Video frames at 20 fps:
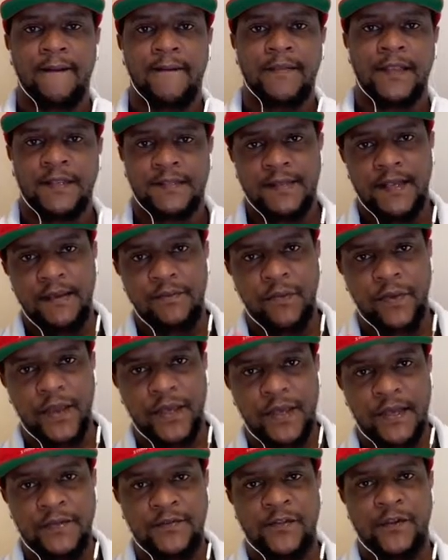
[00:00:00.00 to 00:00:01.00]
The same
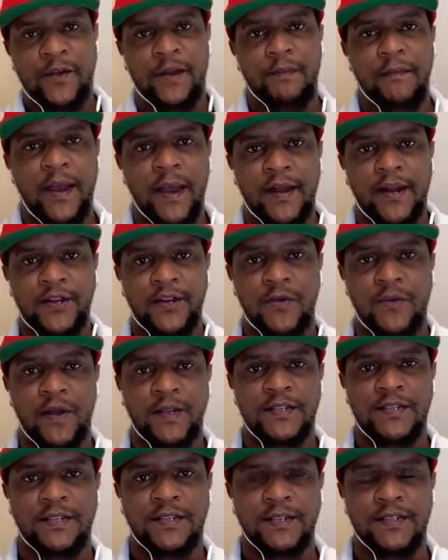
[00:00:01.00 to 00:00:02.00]
way, if you're a man and you're
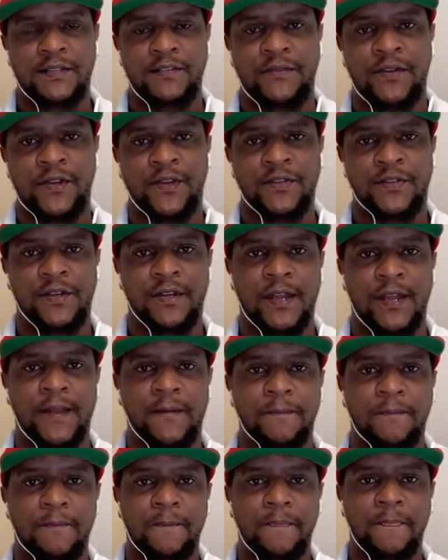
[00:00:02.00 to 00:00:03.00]
watching this video
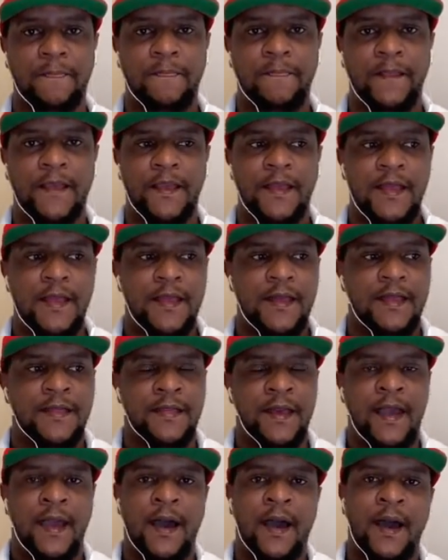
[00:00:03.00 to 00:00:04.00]
today,
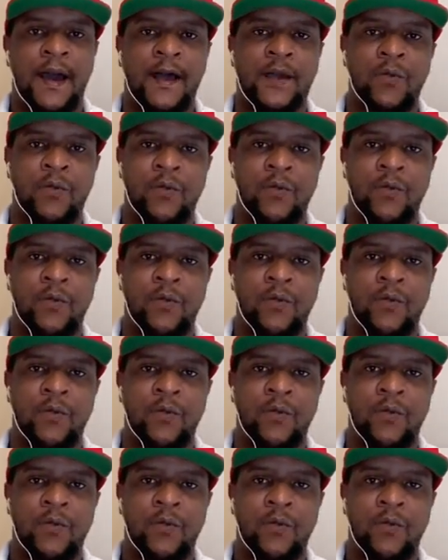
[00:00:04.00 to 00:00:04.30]
there are